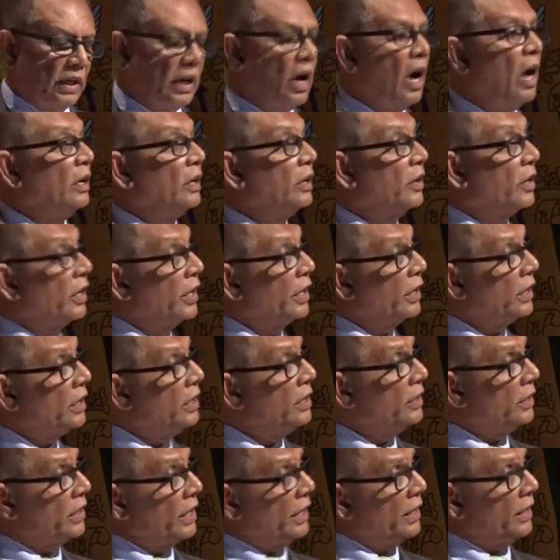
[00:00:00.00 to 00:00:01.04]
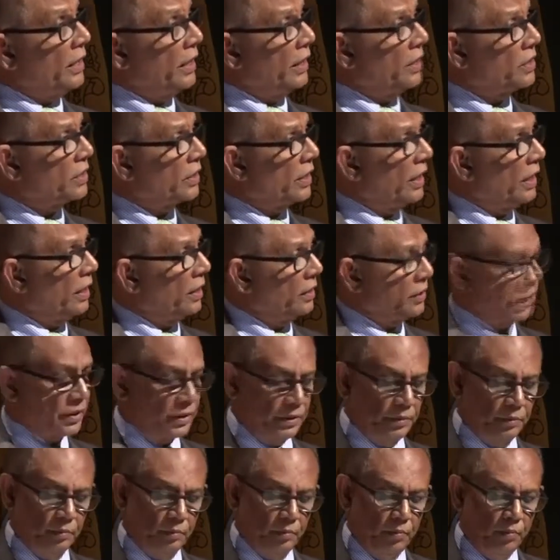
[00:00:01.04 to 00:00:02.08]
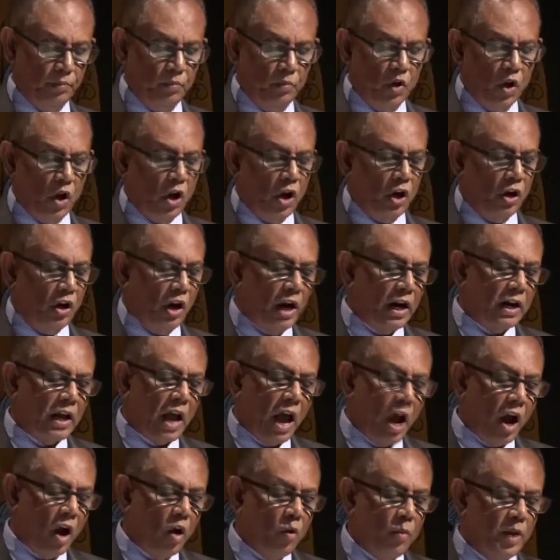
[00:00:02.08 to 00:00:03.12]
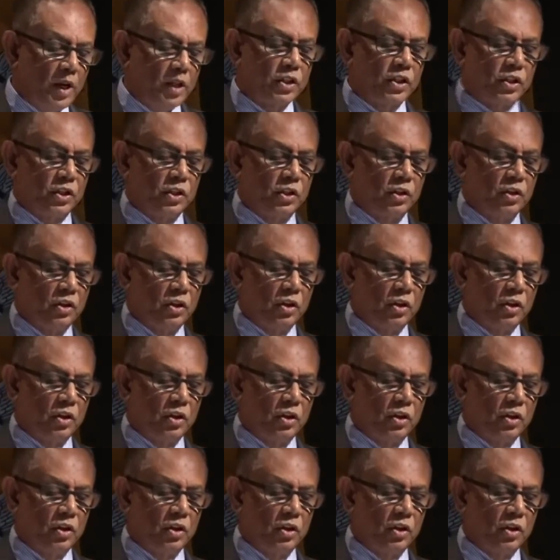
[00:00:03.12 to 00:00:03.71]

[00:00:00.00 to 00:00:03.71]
on critical thinking skills, not how much